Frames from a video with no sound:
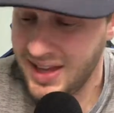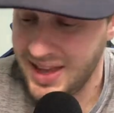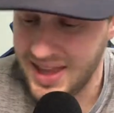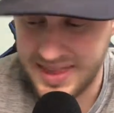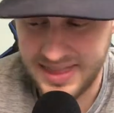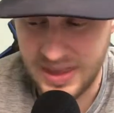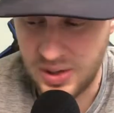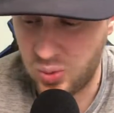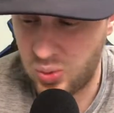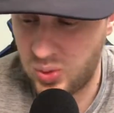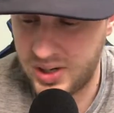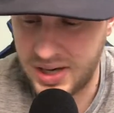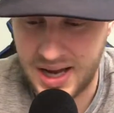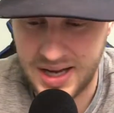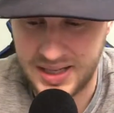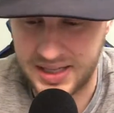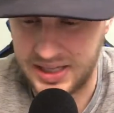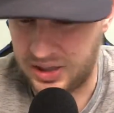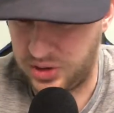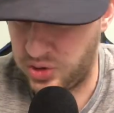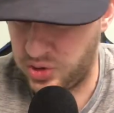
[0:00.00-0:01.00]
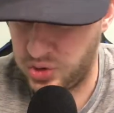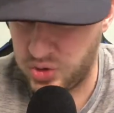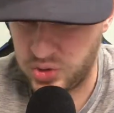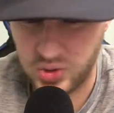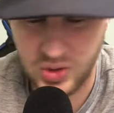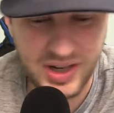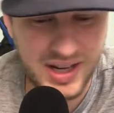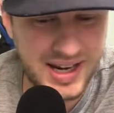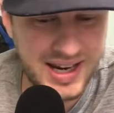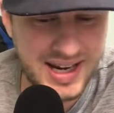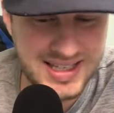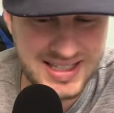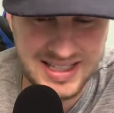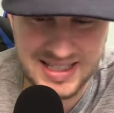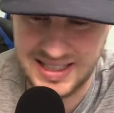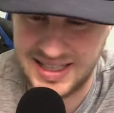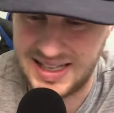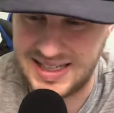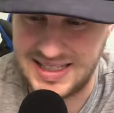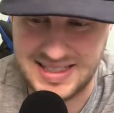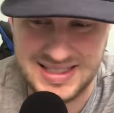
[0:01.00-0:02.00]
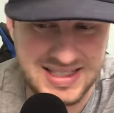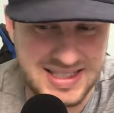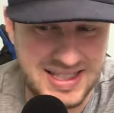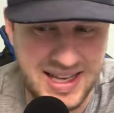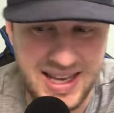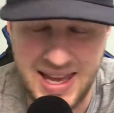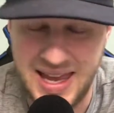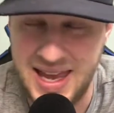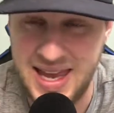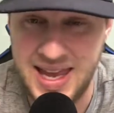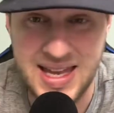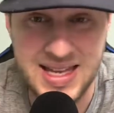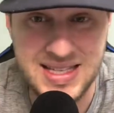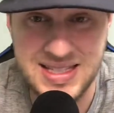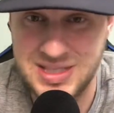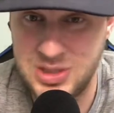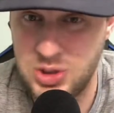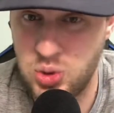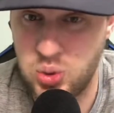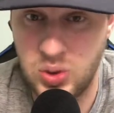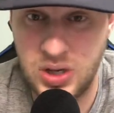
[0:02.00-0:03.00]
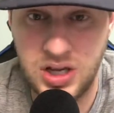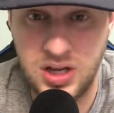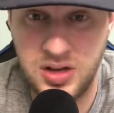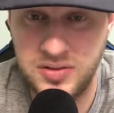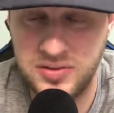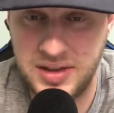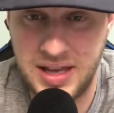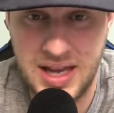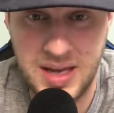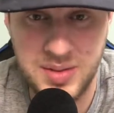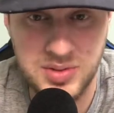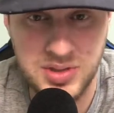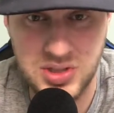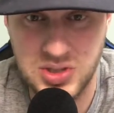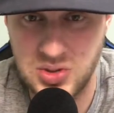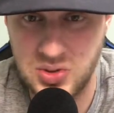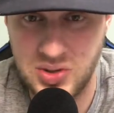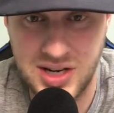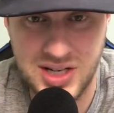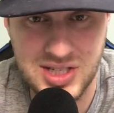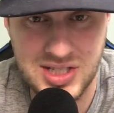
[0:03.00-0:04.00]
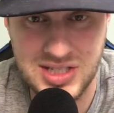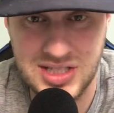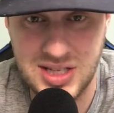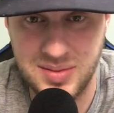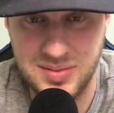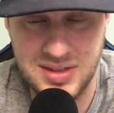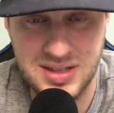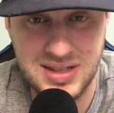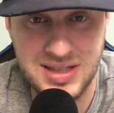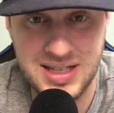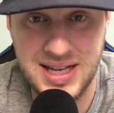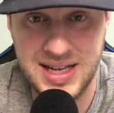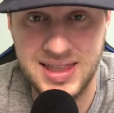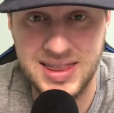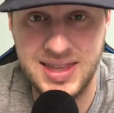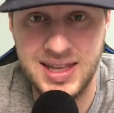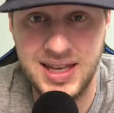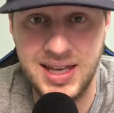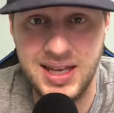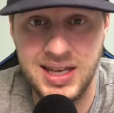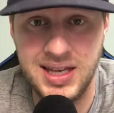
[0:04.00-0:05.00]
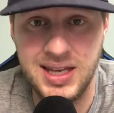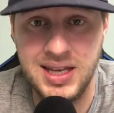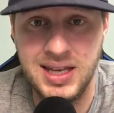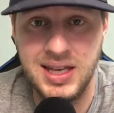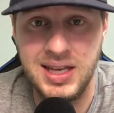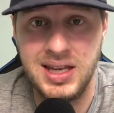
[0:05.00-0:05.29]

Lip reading: and then went on a crazy 10, 12 game stretch, something like that.